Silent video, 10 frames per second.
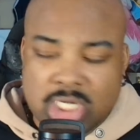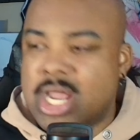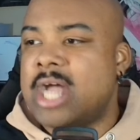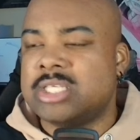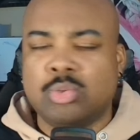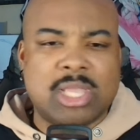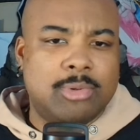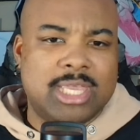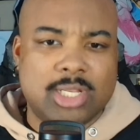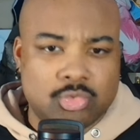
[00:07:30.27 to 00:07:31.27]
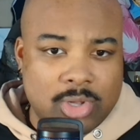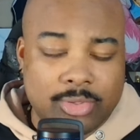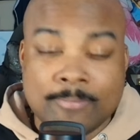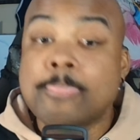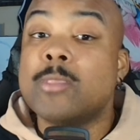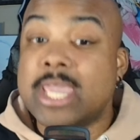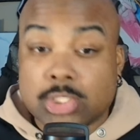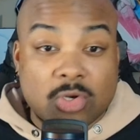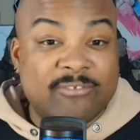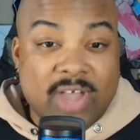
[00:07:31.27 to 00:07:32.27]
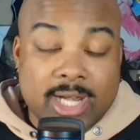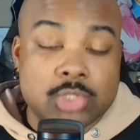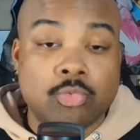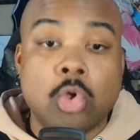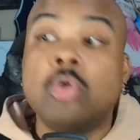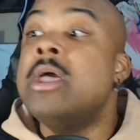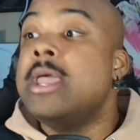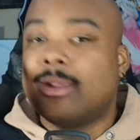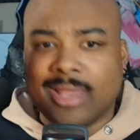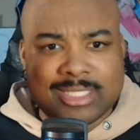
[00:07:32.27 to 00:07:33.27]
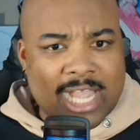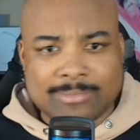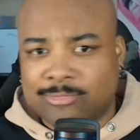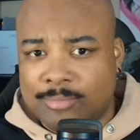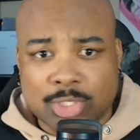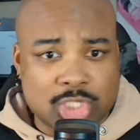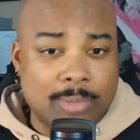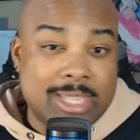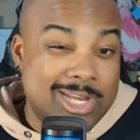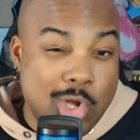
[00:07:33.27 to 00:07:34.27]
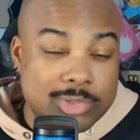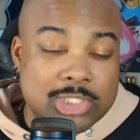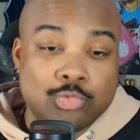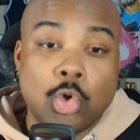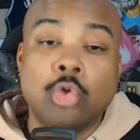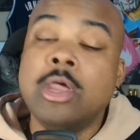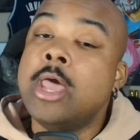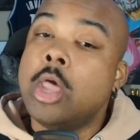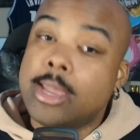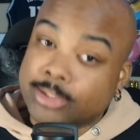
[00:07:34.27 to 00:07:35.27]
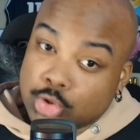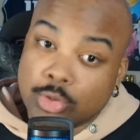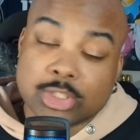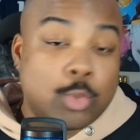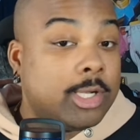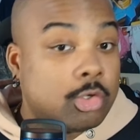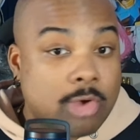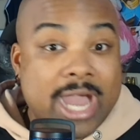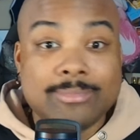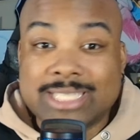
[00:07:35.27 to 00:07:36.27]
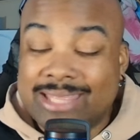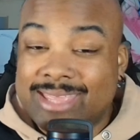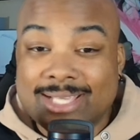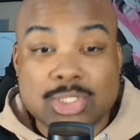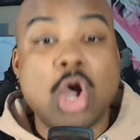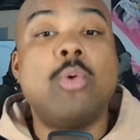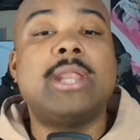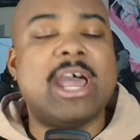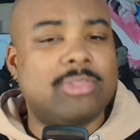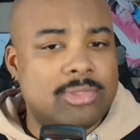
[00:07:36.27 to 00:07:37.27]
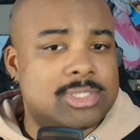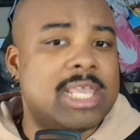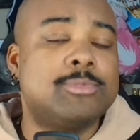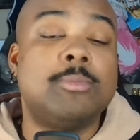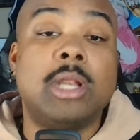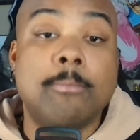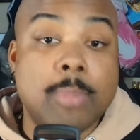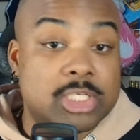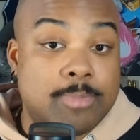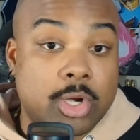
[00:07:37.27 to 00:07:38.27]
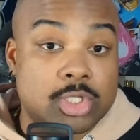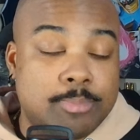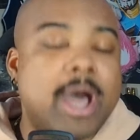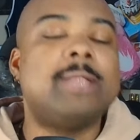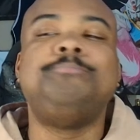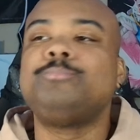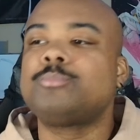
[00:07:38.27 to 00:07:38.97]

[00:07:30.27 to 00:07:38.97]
Najee was able to get his rhythm. He's starting to find his role. Klay Thompson from the jump, he knows his role. As soon as Quentin Grimes get things going, I think this team's going to be in a much better spot.